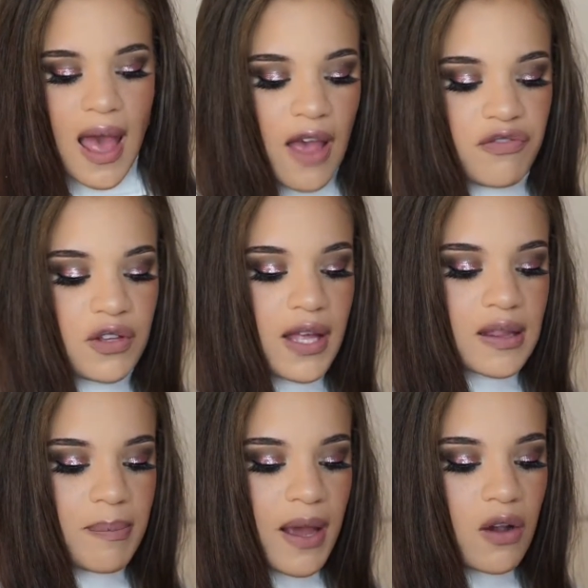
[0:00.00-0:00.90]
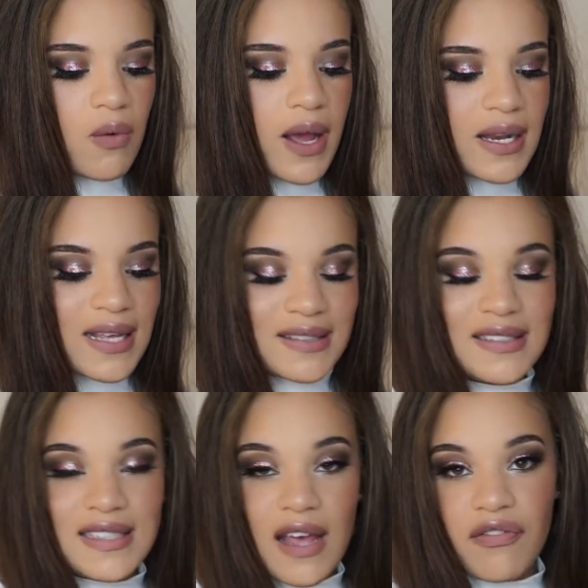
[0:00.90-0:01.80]
I feel like the BECCA one is
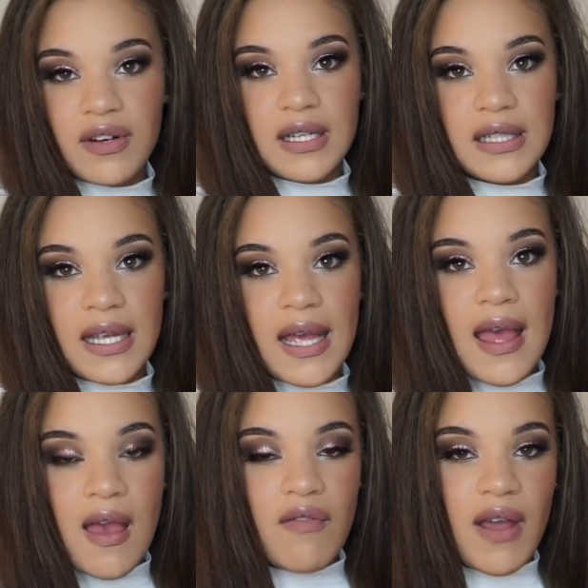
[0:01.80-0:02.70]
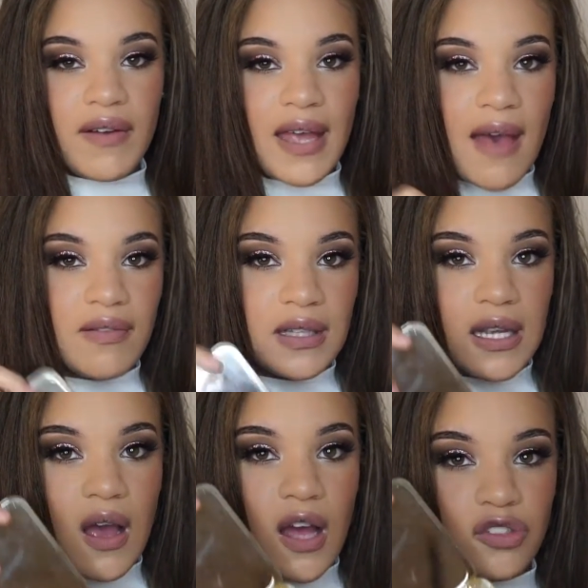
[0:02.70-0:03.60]
definitely very
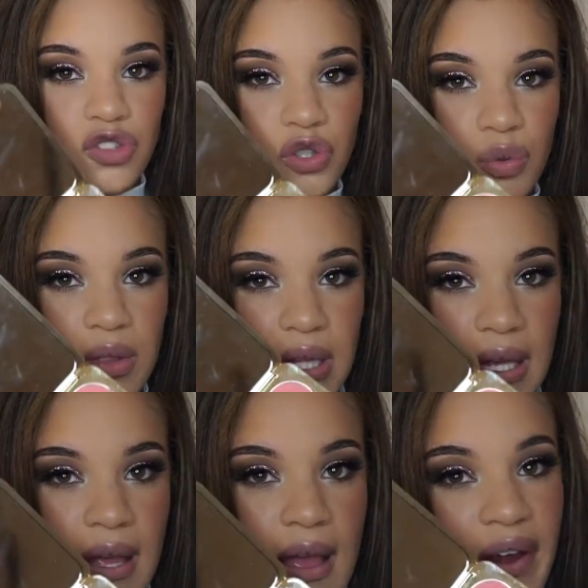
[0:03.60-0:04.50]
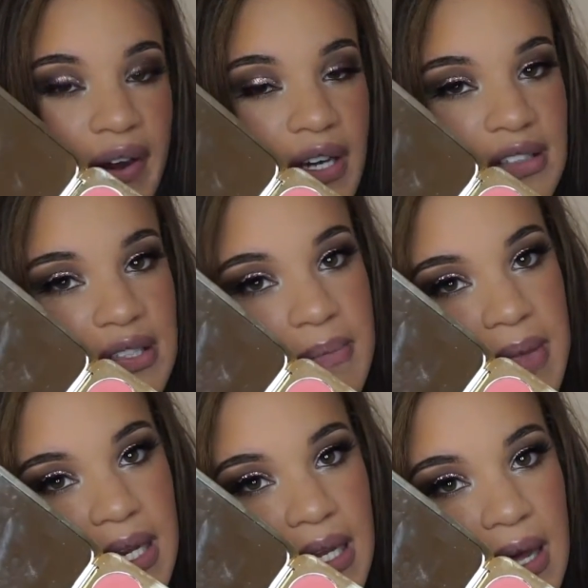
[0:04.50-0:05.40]
heavily onto the fair to
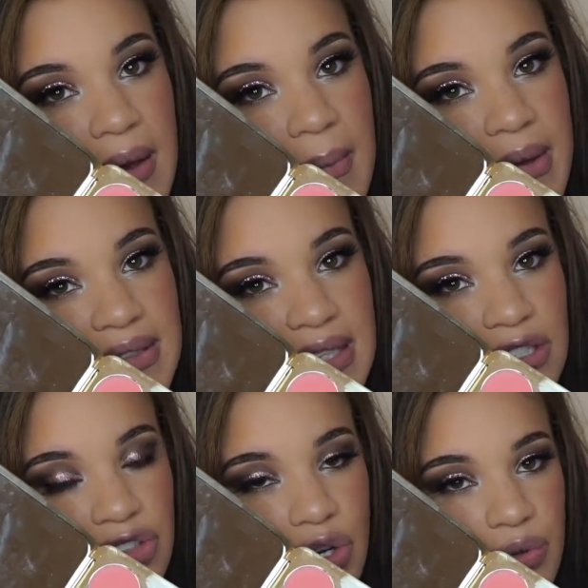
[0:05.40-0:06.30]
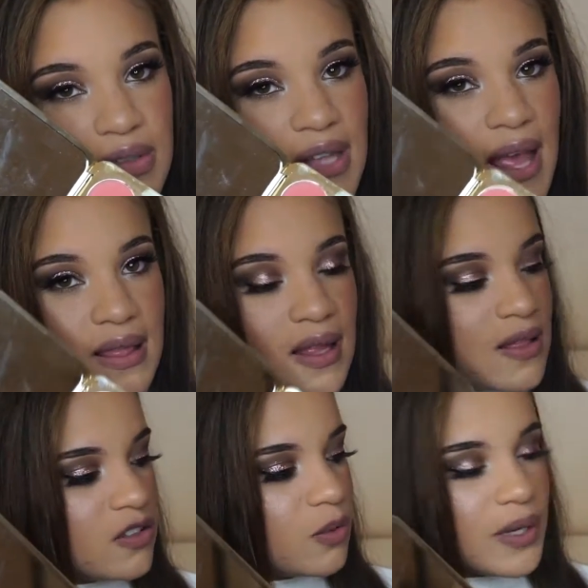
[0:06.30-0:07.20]
medium skin tones, and then
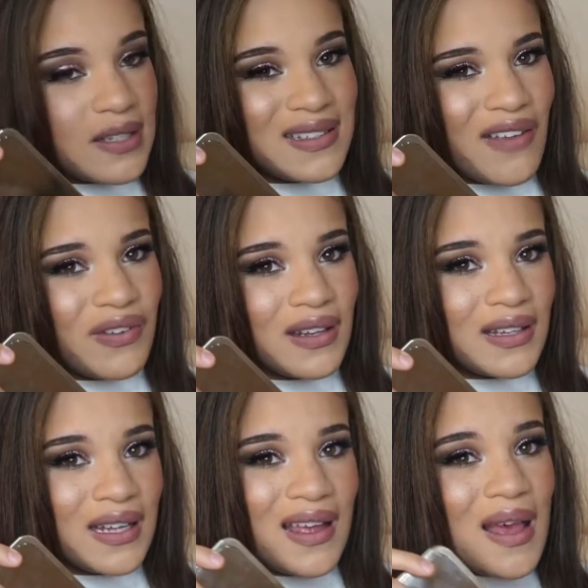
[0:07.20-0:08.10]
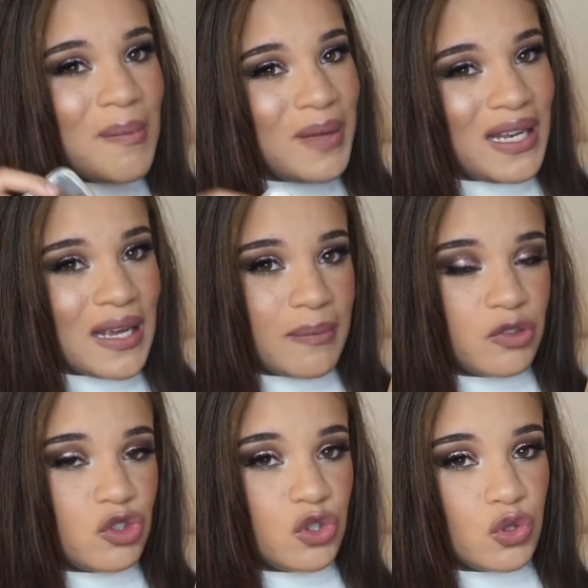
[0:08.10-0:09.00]
this one is definitely medium
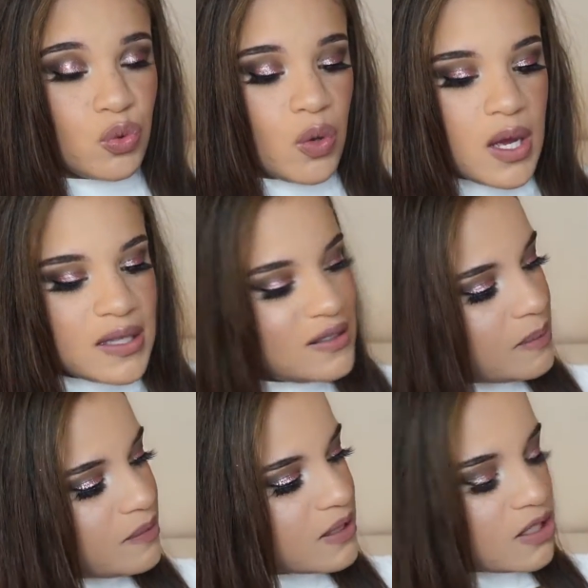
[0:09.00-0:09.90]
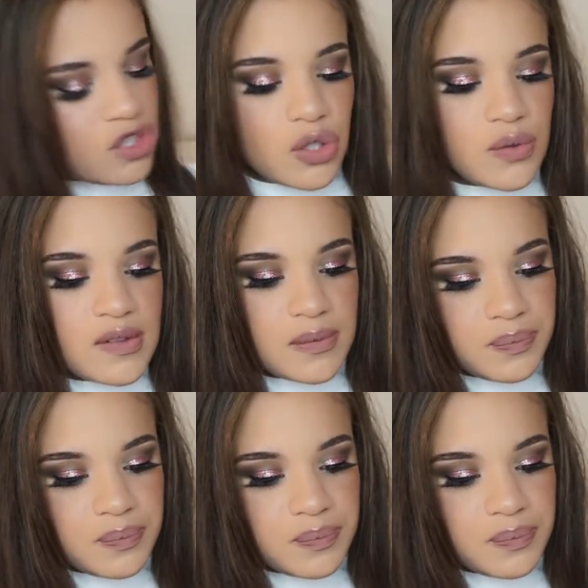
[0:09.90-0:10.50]
to deep skin tones.